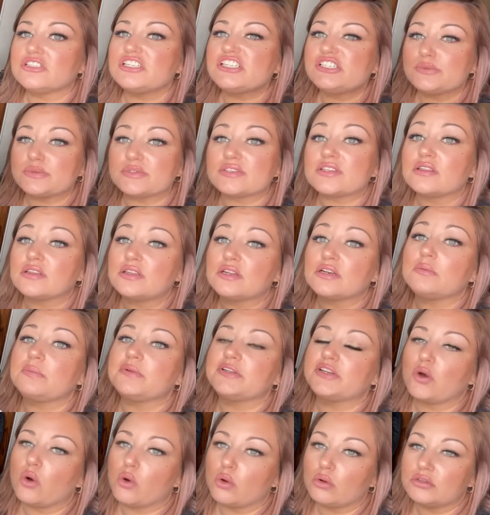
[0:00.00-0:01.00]
She was a little
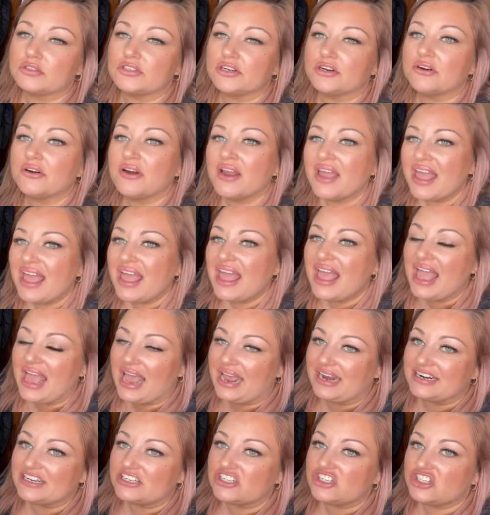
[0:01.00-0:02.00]
bit older,
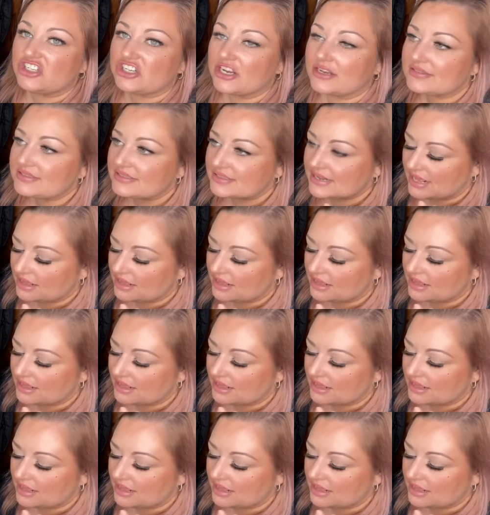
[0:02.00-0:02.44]
and it just